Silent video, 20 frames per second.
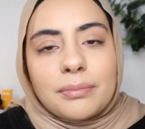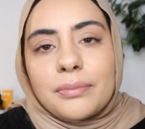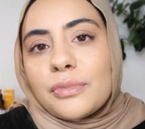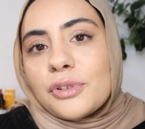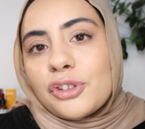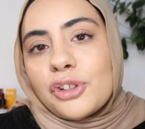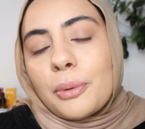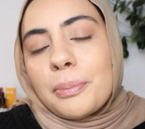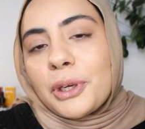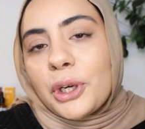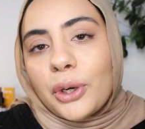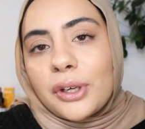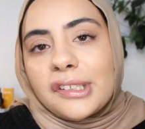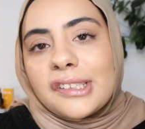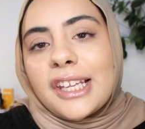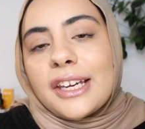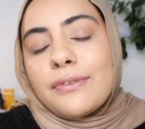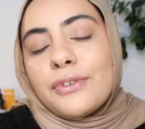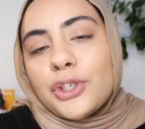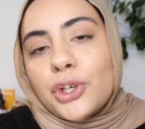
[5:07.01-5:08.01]
So
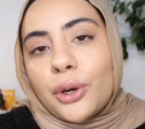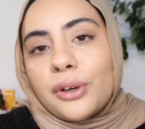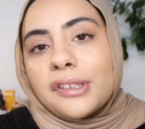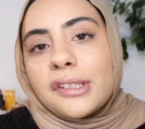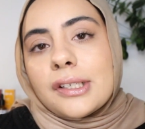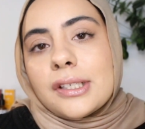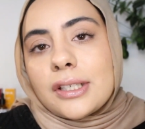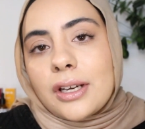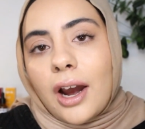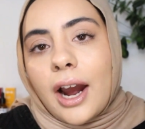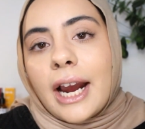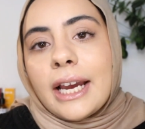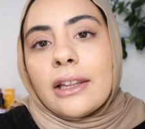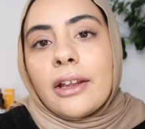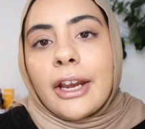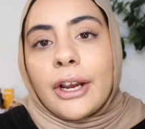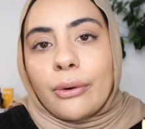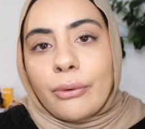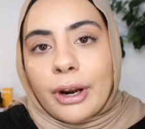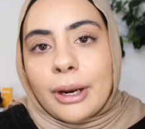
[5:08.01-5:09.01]
because they've chosen to
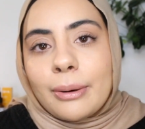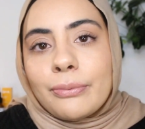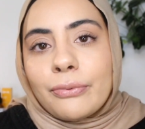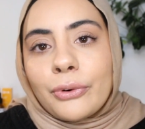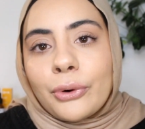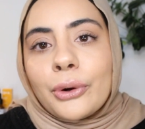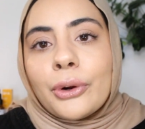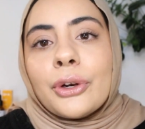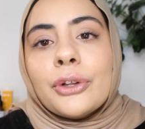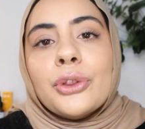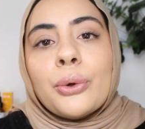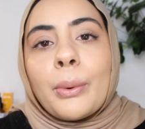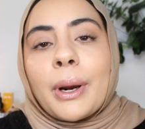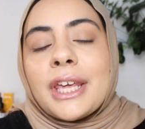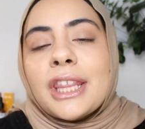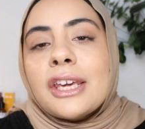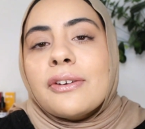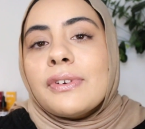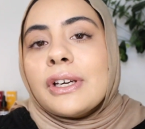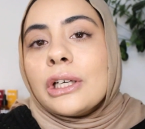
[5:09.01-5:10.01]
highlight grapefruit, the
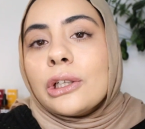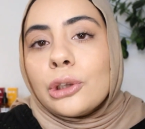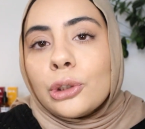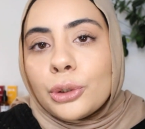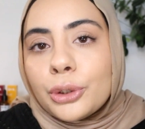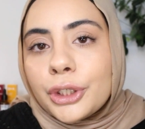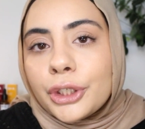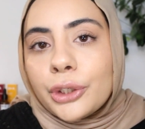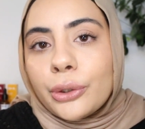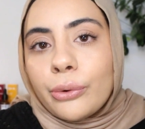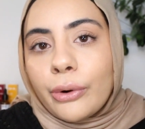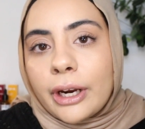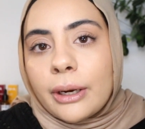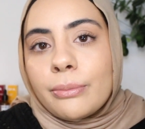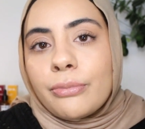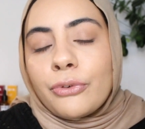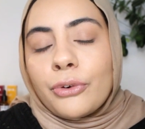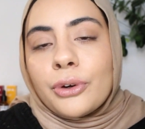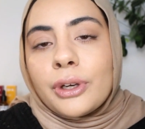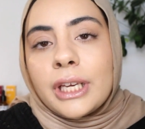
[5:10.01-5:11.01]
way they've included
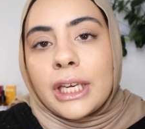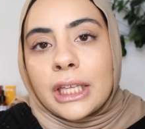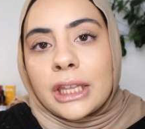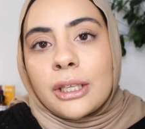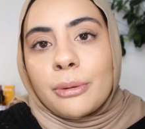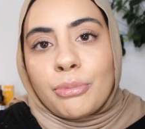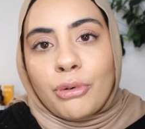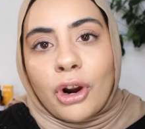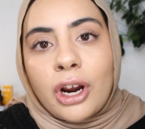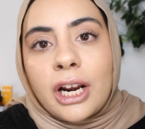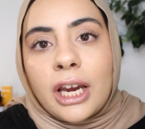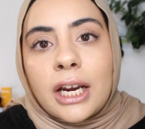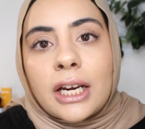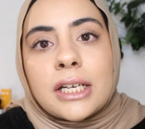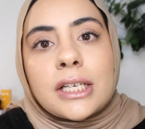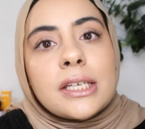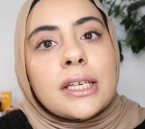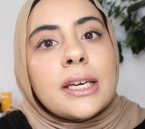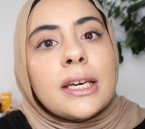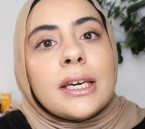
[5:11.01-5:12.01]
grapefruit in the
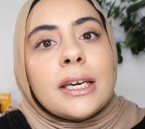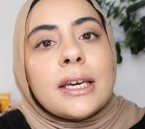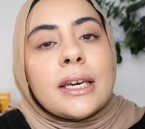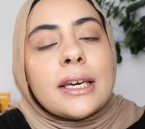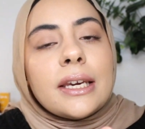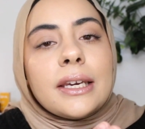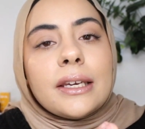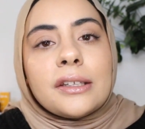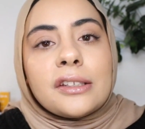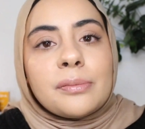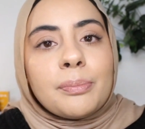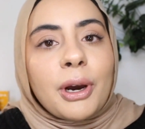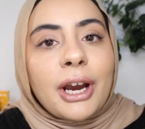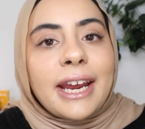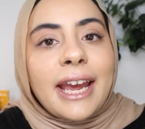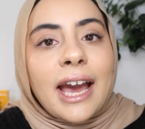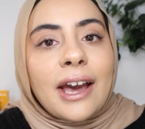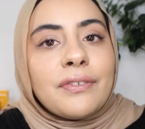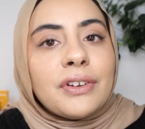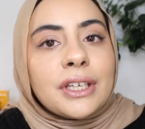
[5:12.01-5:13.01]
product is by
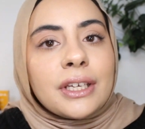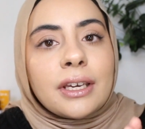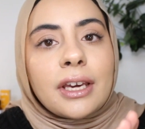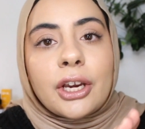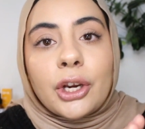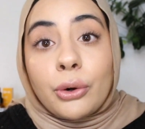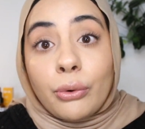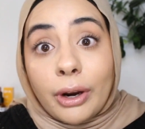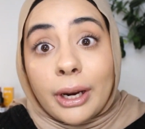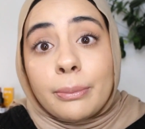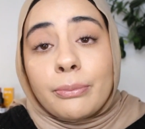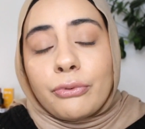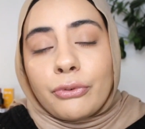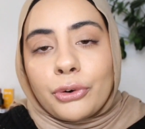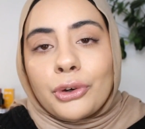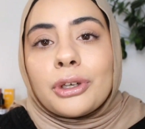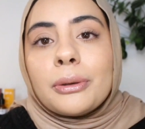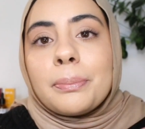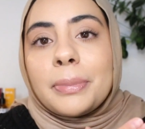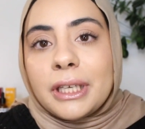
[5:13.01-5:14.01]
having
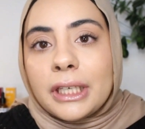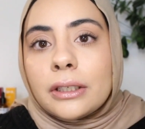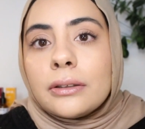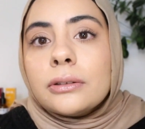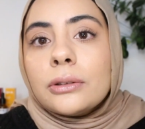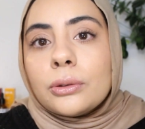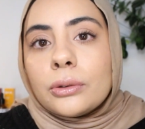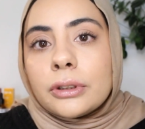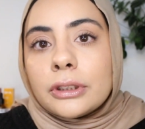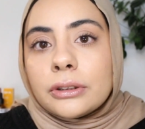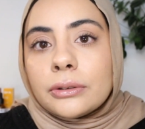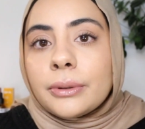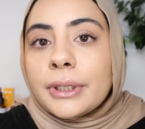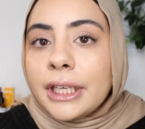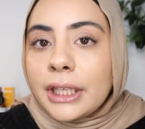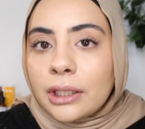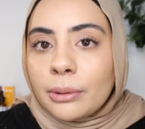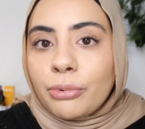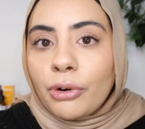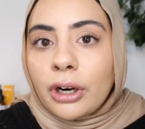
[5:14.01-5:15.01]
grapefruit peel oil
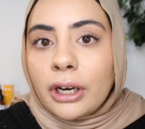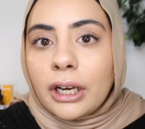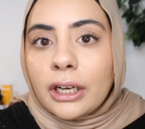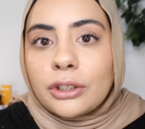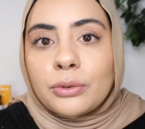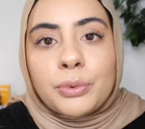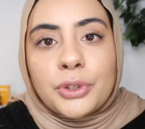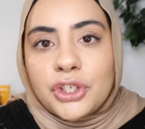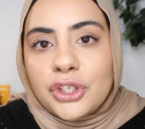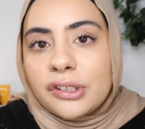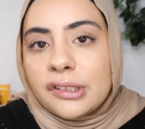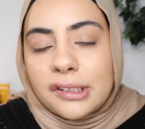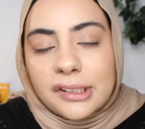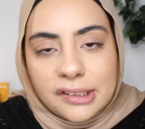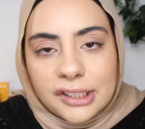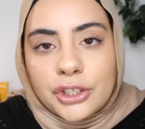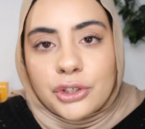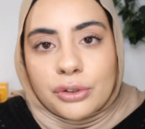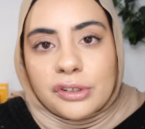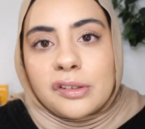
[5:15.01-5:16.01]
in the product, which is a
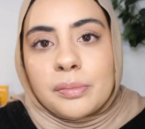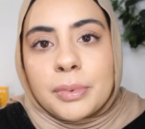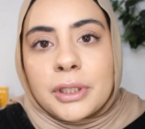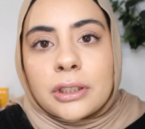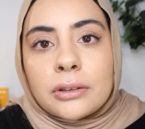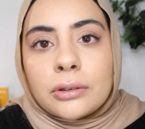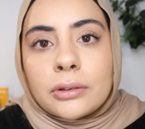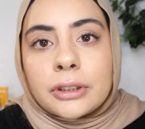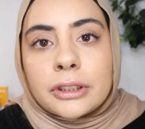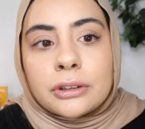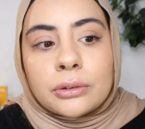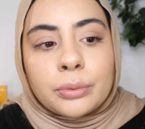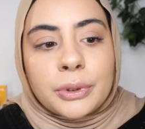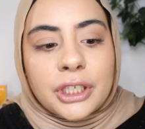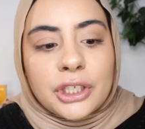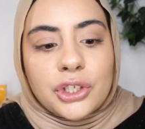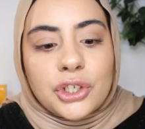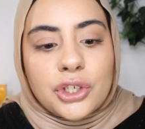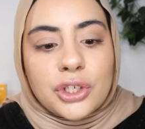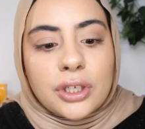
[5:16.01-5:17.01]
citrus peel oil,
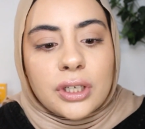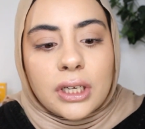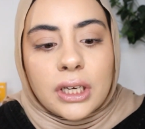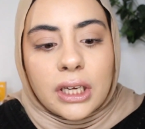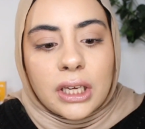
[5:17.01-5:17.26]
which